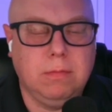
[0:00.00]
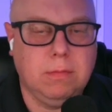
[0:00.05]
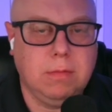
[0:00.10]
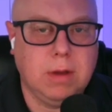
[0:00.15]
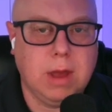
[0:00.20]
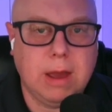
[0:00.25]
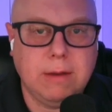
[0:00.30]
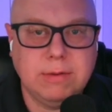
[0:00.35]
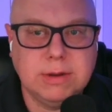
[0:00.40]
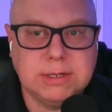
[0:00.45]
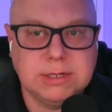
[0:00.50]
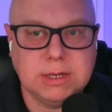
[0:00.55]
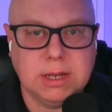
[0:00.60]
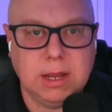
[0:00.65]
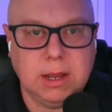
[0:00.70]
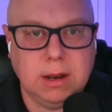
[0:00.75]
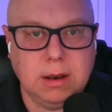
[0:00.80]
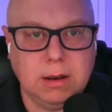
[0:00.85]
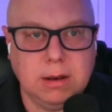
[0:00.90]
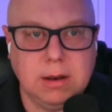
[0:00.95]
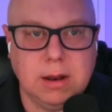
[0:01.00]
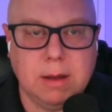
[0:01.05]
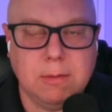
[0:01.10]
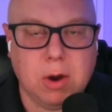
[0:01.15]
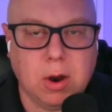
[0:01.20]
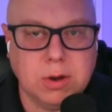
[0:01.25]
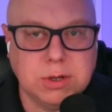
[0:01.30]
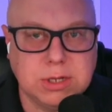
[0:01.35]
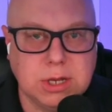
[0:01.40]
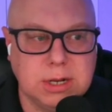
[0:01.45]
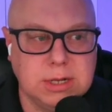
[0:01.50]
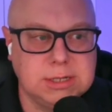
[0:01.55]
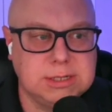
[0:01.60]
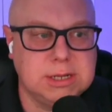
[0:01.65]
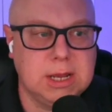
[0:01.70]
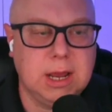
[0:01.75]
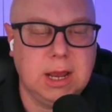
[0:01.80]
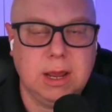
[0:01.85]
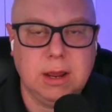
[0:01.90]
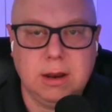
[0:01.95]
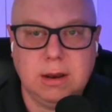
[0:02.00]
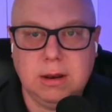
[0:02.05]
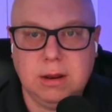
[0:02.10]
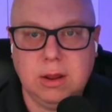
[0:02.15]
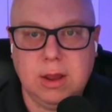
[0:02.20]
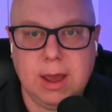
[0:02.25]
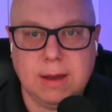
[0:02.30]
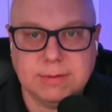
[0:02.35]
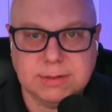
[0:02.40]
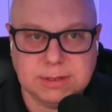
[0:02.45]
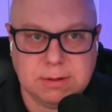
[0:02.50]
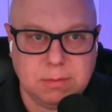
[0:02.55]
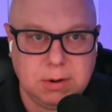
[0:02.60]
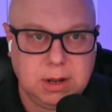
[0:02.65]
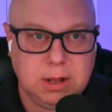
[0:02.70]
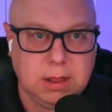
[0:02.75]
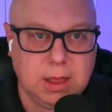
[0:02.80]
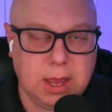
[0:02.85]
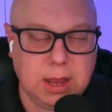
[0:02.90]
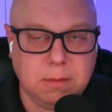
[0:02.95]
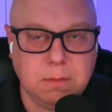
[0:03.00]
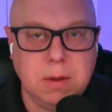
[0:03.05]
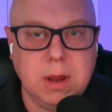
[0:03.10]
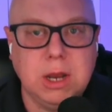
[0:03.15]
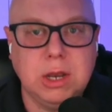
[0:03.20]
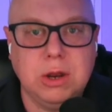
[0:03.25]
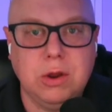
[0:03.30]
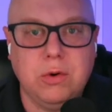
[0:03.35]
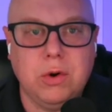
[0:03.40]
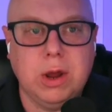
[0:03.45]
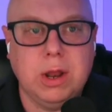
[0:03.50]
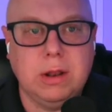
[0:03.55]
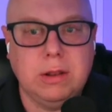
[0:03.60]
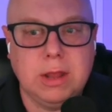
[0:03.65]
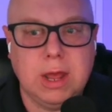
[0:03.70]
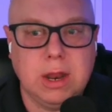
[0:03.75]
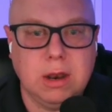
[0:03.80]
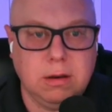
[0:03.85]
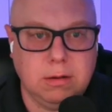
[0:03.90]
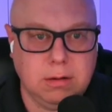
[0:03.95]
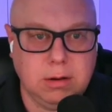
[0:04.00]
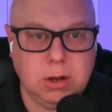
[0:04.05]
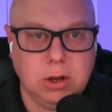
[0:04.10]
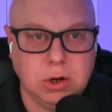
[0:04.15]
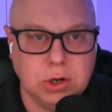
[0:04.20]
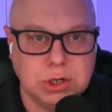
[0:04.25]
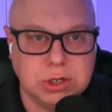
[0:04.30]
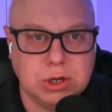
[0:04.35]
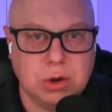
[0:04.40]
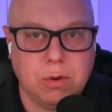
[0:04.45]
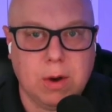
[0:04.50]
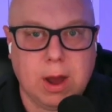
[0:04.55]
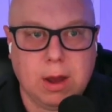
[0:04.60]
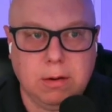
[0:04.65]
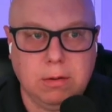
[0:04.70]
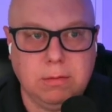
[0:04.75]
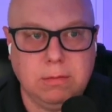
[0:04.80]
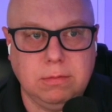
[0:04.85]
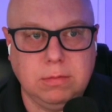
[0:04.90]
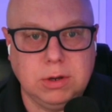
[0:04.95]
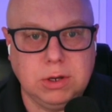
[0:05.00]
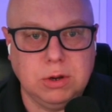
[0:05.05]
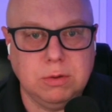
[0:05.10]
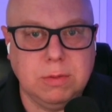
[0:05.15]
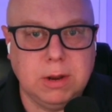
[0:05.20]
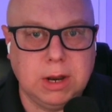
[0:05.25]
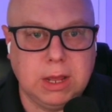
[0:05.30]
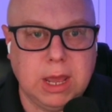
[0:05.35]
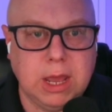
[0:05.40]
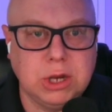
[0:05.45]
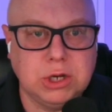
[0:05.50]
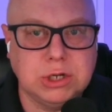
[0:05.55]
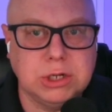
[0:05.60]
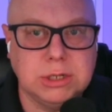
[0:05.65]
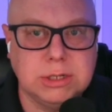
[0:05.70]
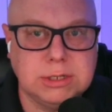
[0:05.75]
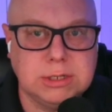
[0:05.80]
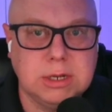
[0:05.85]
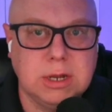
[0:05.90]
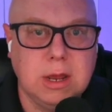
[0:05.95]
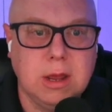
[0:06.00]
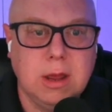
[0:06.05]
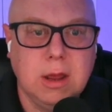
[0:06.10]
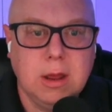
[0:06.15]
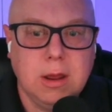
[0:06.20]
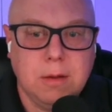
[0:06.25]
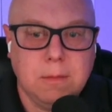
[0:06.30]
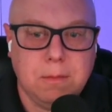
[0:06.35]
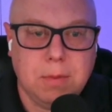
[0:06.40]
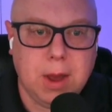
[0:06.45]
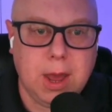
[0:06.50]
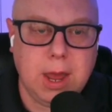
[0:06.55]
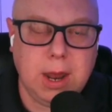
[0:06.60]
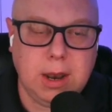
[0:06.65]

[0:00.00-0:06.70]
obviously, I'm always going to say you have somebody like me do it, then you just go out and do mitigations. But